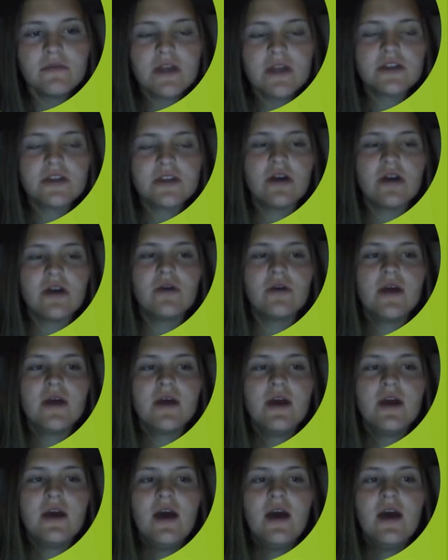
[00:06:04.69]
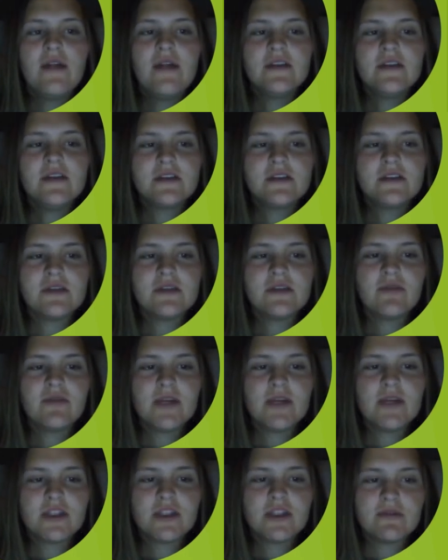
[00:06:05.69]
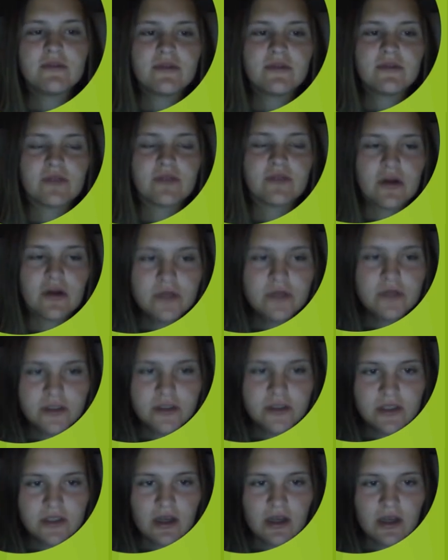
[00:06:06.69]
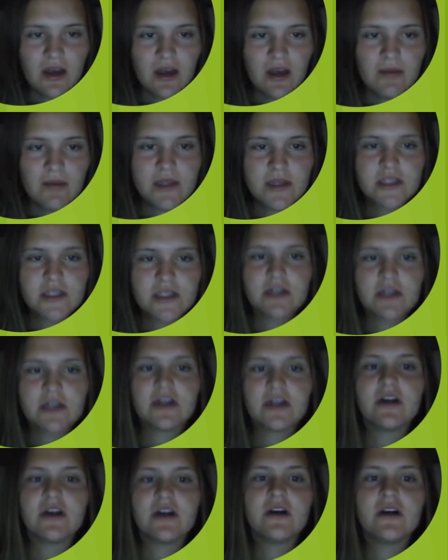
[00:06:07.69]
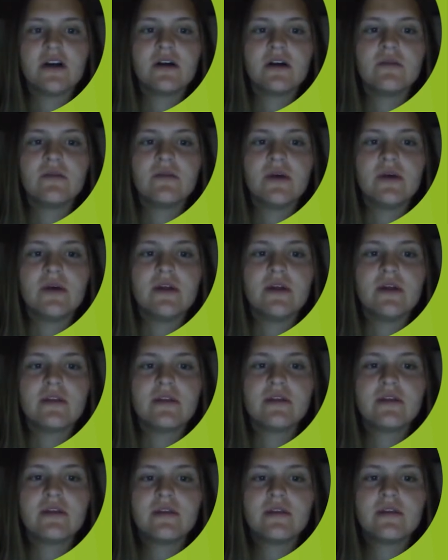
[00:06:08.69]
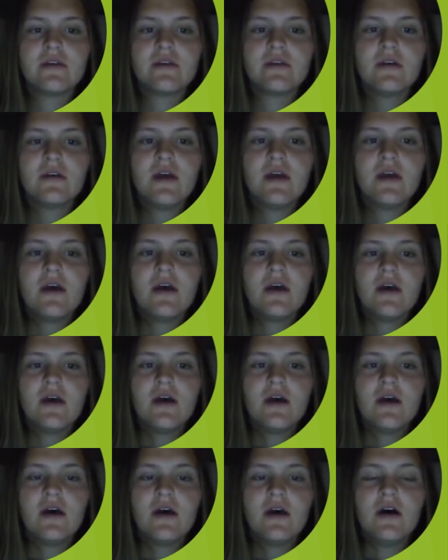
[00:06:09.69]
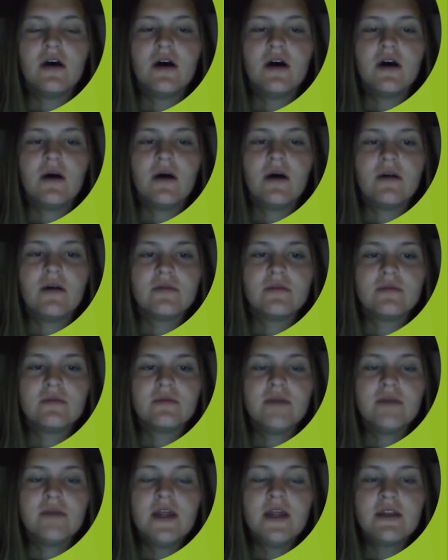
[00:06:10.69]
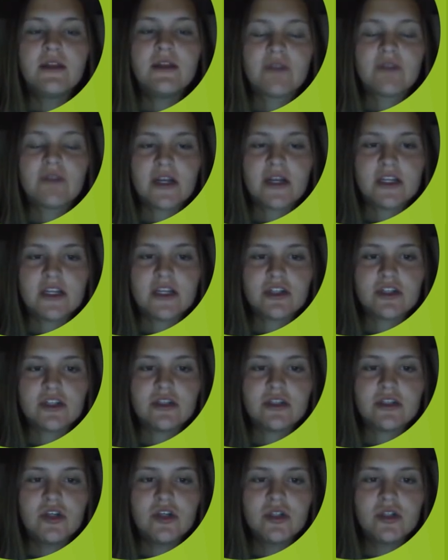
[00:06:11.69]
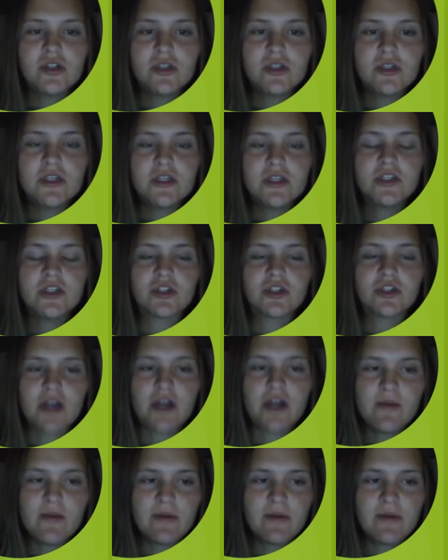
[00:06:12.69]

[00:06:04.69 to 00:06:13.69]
So this is inflammation of the throat. This can occur with uh, many different conditions, usually strep.